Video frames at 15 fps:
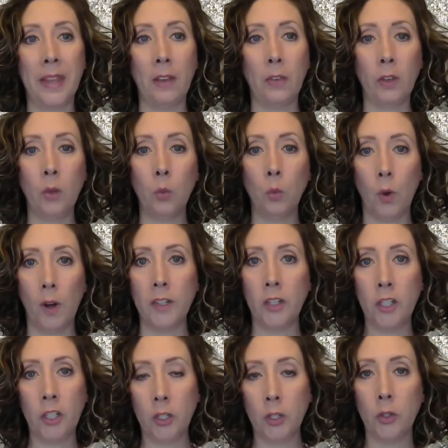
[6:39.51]
If you
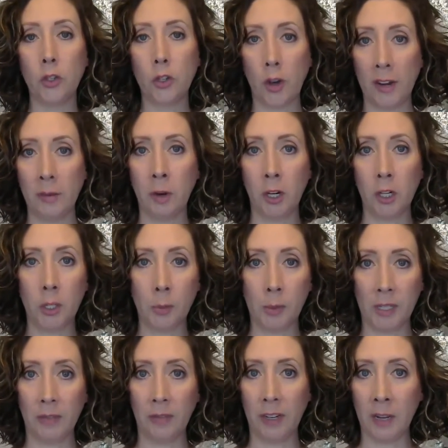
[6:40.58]
want to trademark
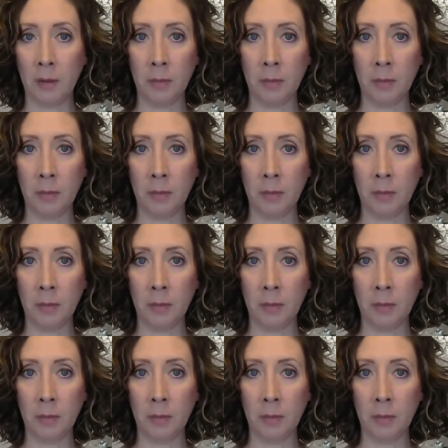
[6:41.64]
specific